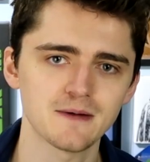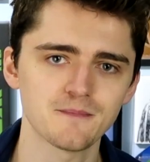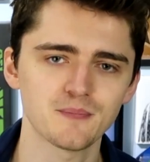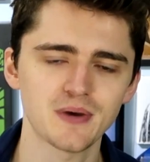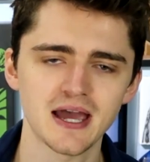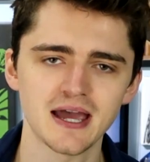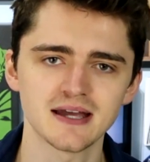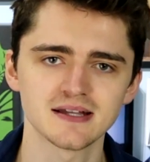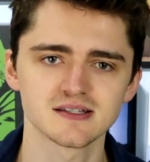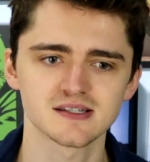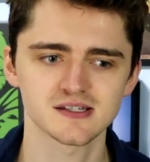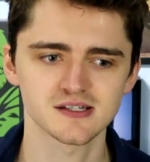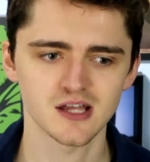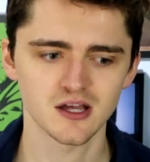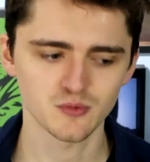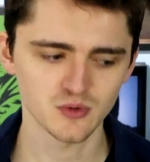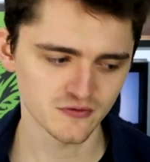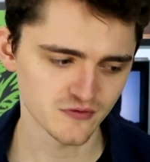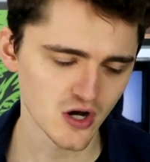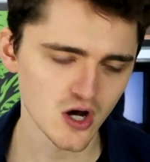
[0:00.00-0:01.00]
and pants, you know,
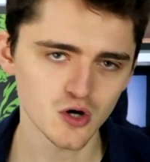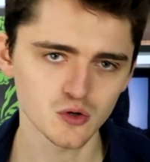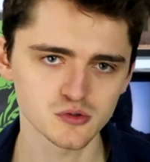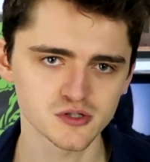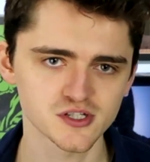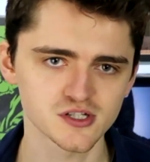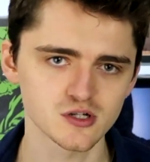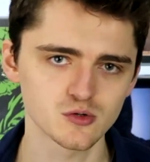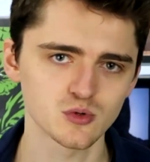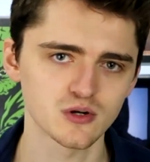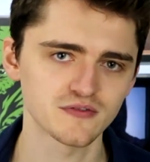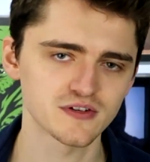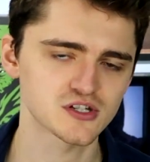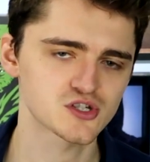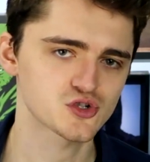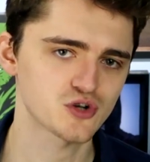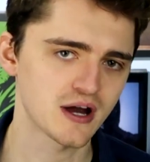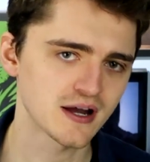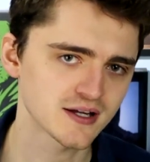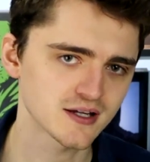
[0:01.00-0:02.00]
with a holster with his
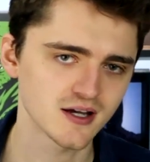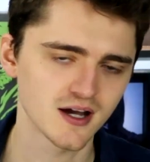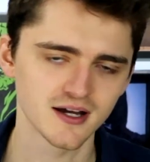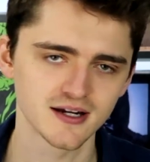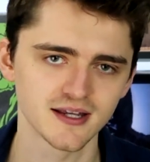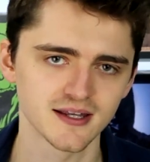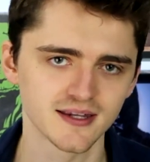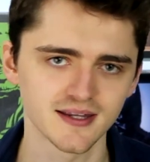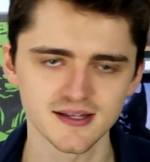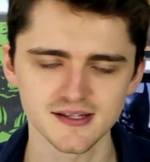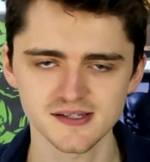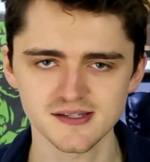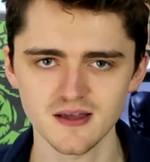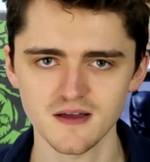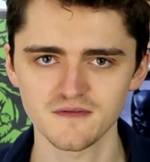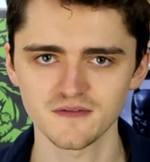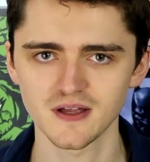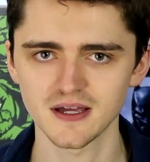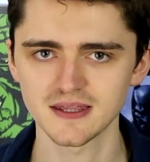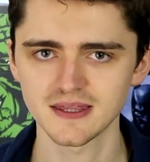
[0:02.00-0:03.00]
trank gun in it and
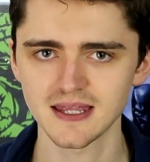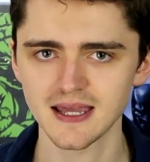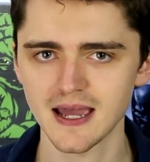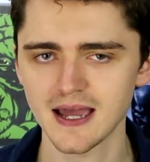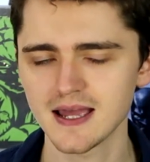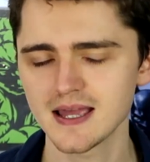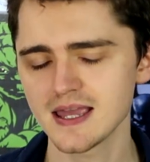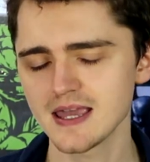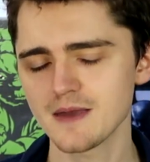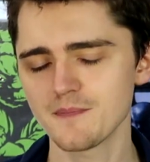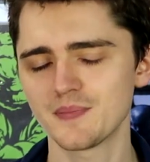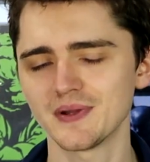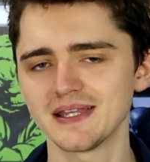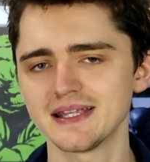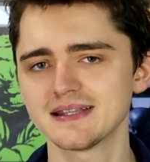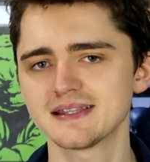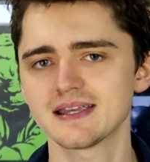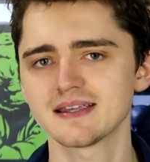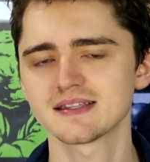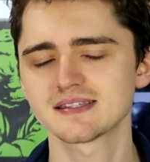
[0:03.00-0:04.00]
stuff like that. But
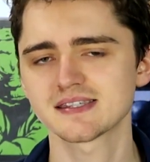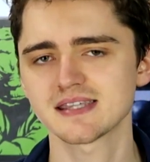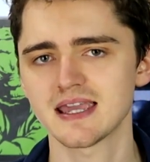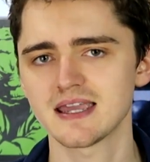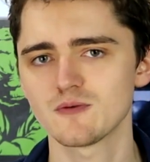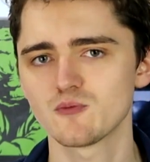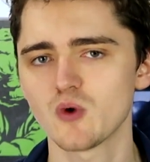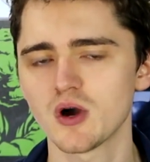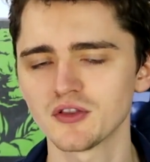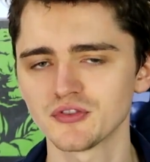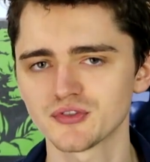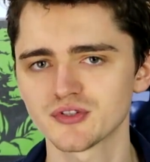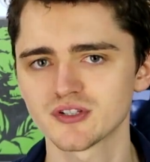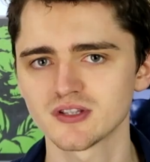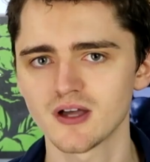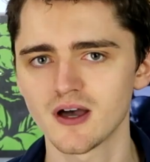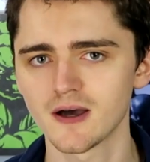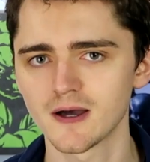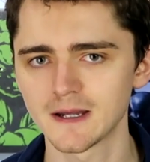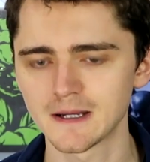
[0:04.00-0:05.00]
he did say 1 to
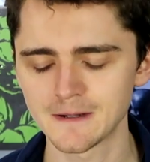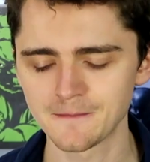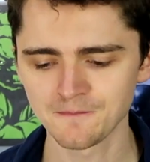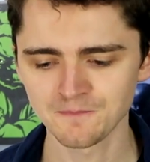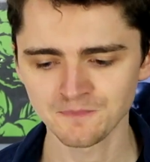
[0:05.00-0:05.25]
9